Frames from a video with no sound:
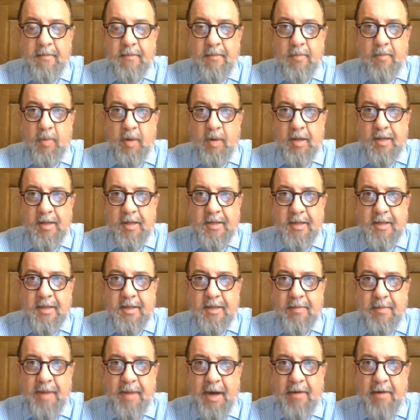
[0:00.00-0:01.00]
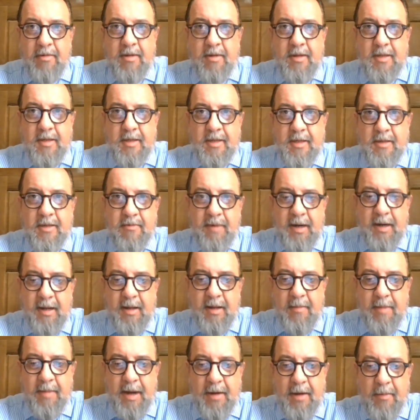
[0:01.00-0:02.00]
What is this about? This is really
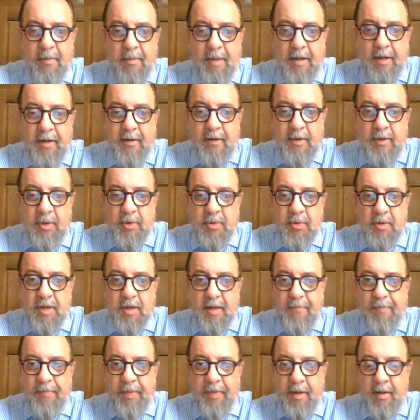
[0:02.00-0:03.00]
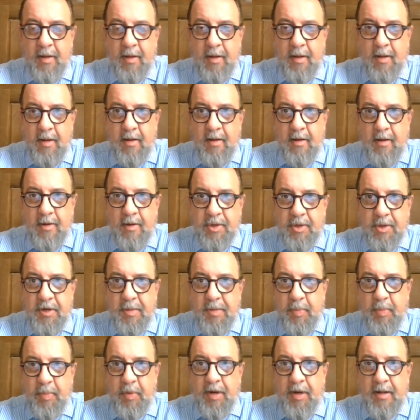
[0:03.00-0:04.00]
about making sure that a
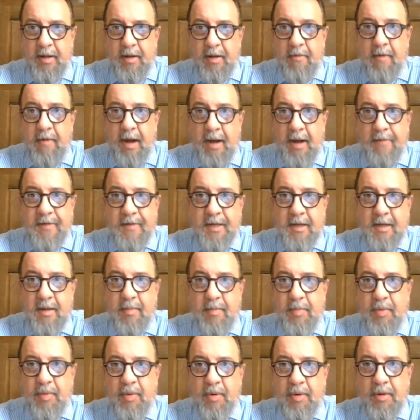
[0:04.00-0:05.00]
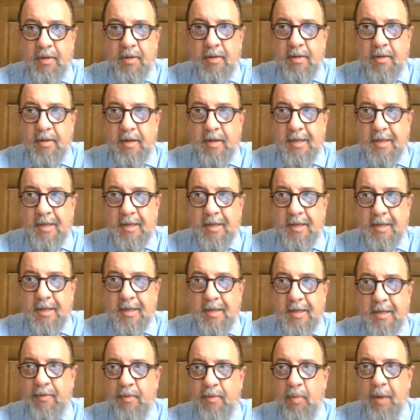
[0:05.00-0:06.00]
ship, when it arrives at a port, doesn't
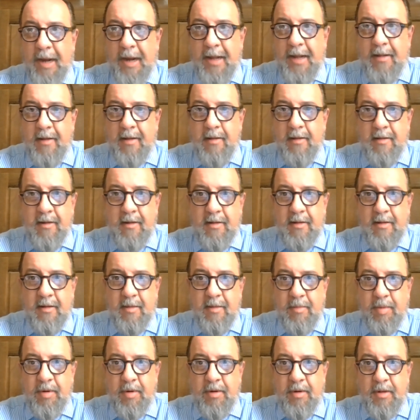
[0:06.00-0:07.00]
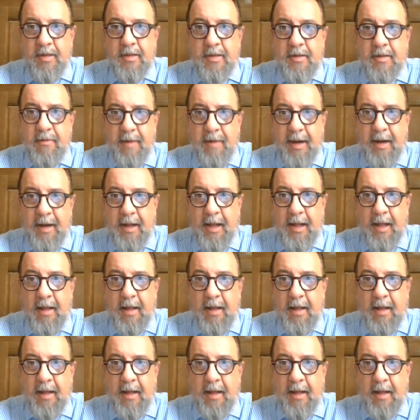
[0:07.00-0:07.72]
have to wait until the berth is ready.